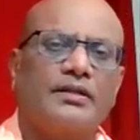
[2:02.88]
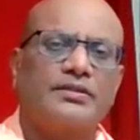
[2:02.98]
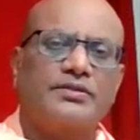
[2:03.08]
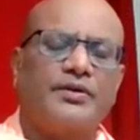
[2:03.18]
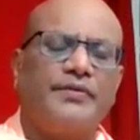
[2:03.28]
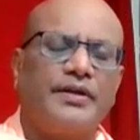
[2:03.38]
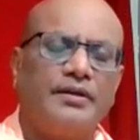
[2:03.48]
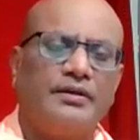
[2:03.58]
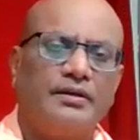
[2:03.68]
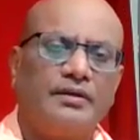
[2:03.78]
That's
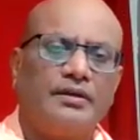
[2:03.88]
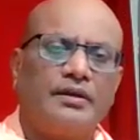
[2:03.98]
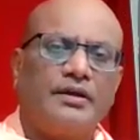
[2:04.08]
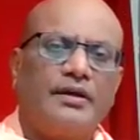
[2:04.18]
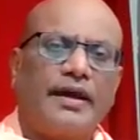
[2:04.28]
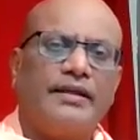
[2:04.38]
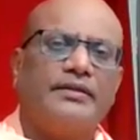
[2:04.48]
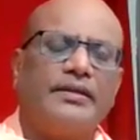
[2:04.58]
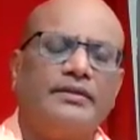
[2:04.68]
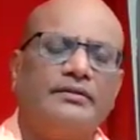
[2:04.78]
Sravana.
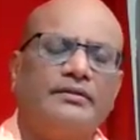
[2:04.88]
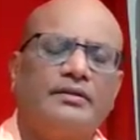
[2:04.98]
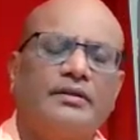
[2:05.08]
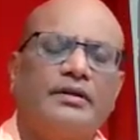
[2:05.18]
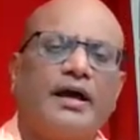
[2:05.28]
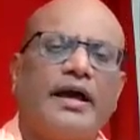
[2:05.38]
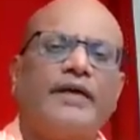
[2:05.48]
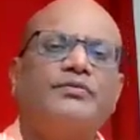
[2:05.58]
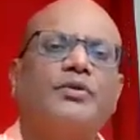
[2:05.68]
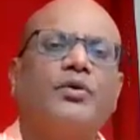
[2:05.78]
And then I
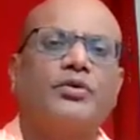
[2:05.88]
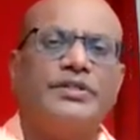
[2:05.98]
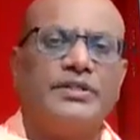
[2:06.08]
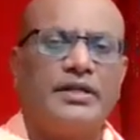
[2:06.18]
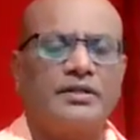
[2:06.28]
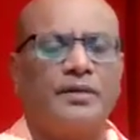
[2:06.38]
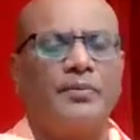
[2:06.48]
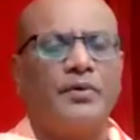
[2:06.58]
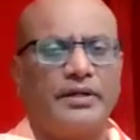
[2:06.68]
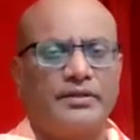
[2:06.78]
have to cogitate
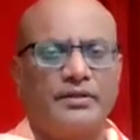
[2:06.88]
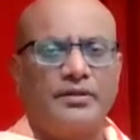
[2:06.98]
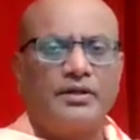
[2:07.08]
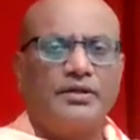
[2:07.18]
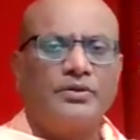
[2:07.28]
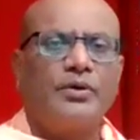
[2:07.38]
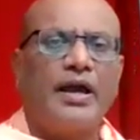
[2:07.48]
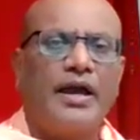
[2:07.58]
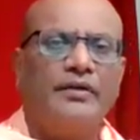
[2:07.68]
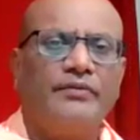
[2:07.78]
upon it, to
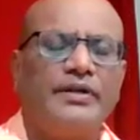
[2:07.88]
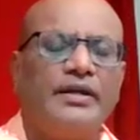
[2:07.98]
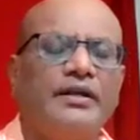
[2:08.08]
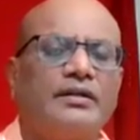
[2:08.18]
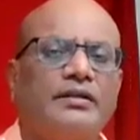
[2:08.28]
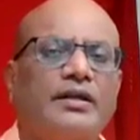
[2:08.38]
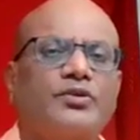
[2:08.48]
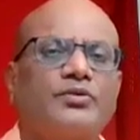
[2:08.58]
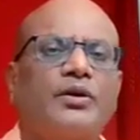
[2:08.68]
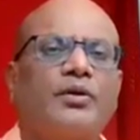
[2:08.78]
have an
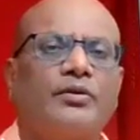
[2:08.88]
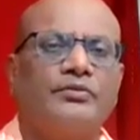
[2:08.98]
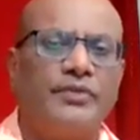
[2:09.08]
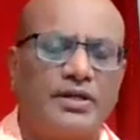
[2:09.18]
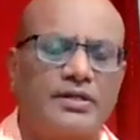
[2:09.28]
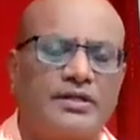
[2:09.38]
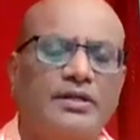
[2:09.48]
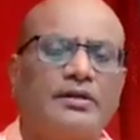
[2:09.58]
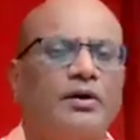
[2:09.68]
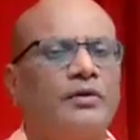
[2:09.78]
intellectual
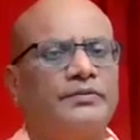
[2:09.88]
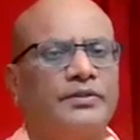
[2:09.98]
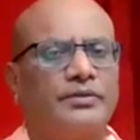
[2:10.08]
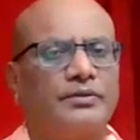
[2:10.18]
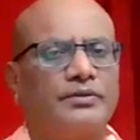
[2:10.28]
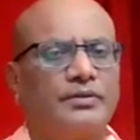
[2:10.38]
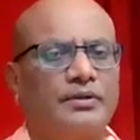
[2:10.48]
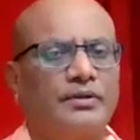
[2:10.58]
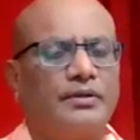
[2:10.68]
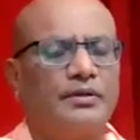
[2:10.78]
conviction of the truth.
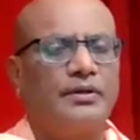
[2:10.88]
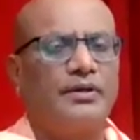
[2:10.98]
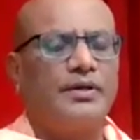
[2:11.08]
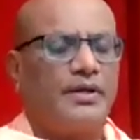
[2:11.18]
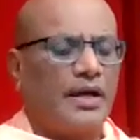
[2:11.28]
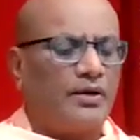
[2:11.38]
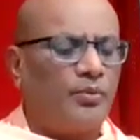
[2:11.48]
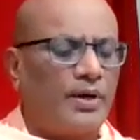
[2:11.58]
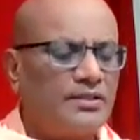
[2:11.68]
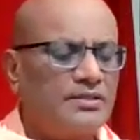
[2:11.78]
And
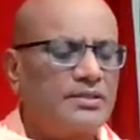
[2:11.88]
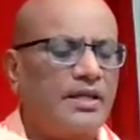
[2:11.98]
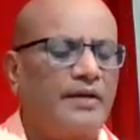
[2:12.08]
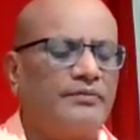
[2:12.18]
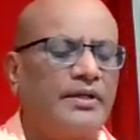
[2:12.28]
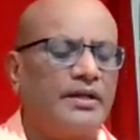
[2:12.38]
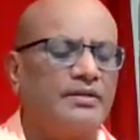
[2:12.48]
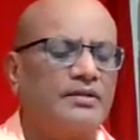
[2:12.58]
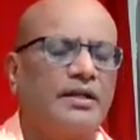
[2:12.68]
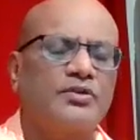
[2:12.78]
once I have the
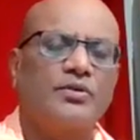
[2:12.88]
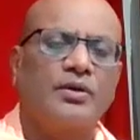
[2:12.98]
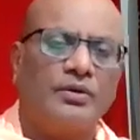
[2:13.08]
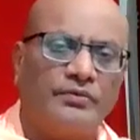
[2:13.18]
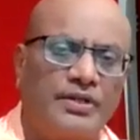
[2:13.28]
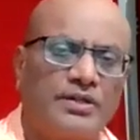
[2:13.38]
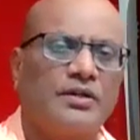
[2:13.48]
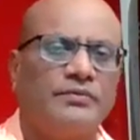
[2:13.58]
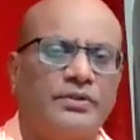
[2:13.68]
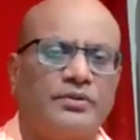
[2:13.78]
intellectual
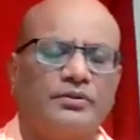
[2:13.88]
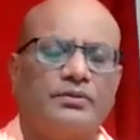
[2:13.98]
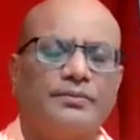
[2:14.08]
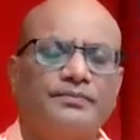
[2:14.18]
conviction of the truth,